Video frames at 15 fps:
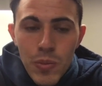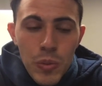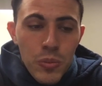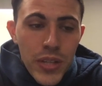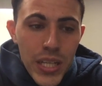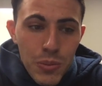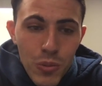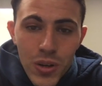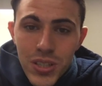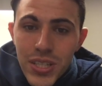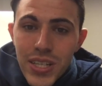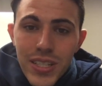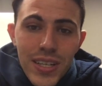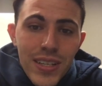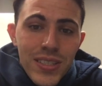But Blake
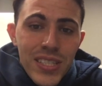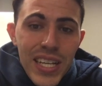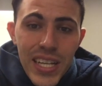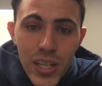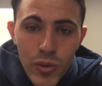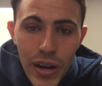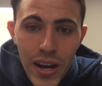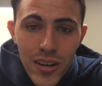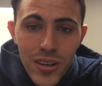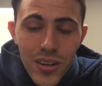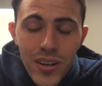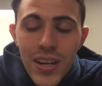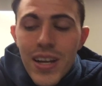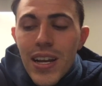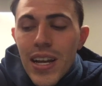Martinez, Tay
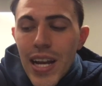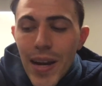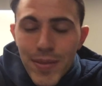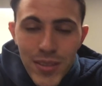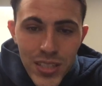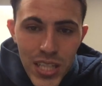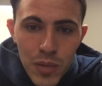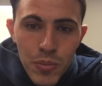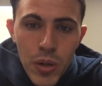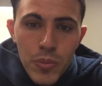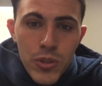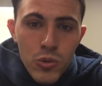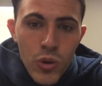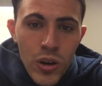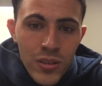Crowder have to step up
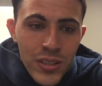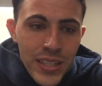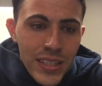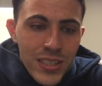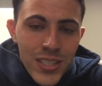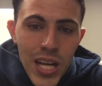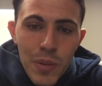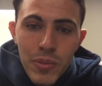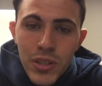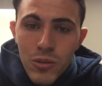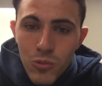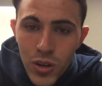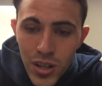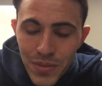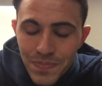as well in stopping the
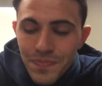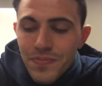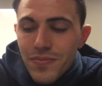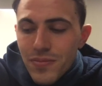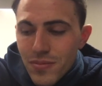run,